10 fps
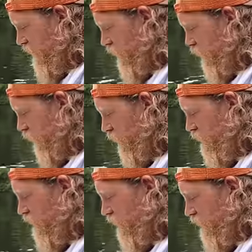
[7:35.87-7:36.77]
the
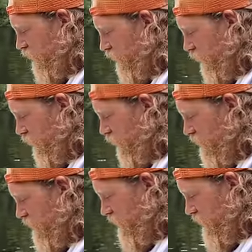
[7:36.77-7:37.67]
works of the
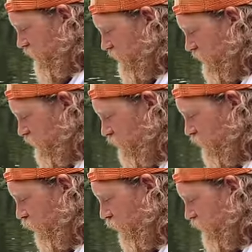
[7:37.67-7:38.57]
Lord and his
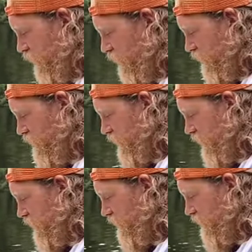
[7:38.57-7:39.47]
wonders
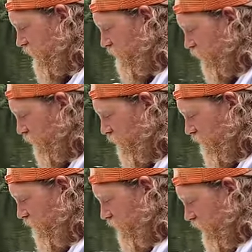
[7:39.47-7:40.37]
in the deep.
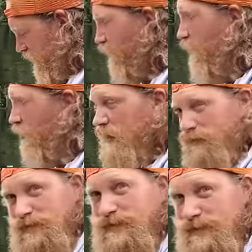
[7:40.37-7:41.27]
Yeah. Cool. We would
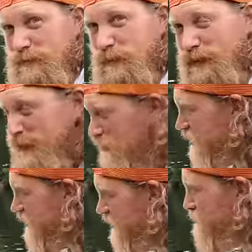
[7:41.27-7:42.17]
love to see some wonders
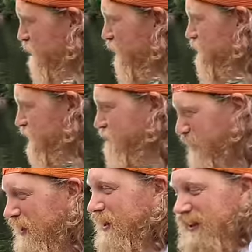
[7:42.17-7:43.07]
in the deep yeah. of
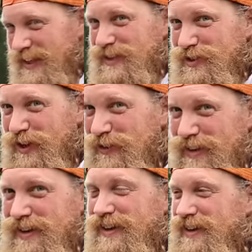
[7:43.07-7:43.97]
some lake trout
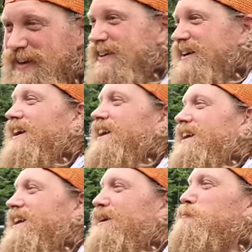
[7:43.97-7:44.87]
there, God.
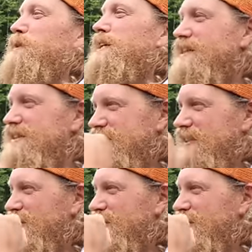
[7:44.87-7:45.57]
Uh, please,